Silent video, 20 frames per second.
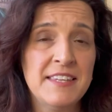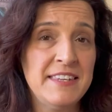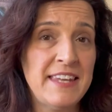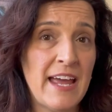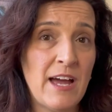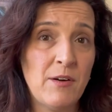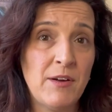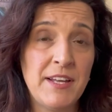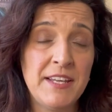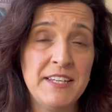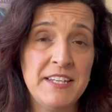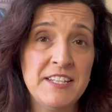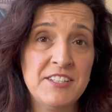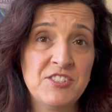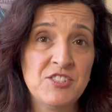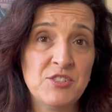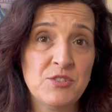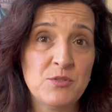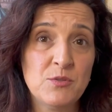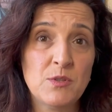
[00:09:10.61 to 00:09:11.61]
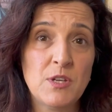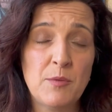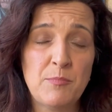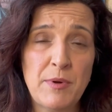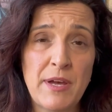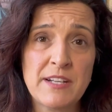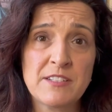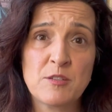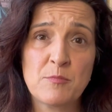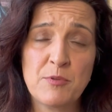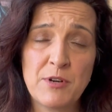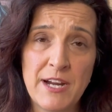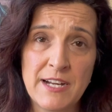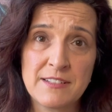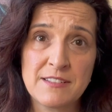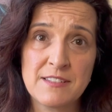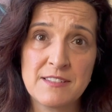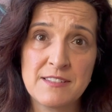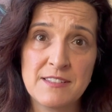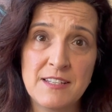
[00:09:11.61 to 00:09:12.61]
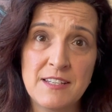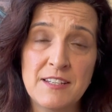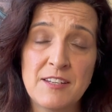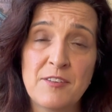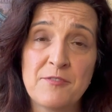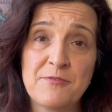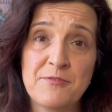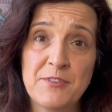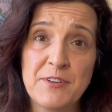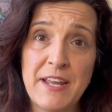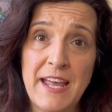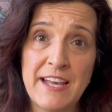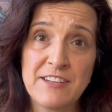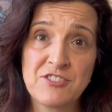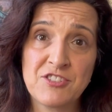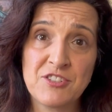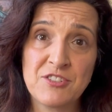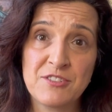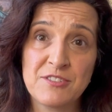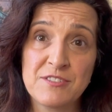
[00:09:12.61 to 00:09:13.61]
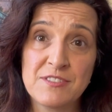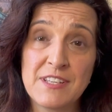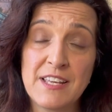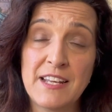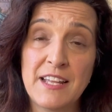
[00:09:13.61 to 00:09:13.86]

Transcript: Now I need to get back to practicing for nationals,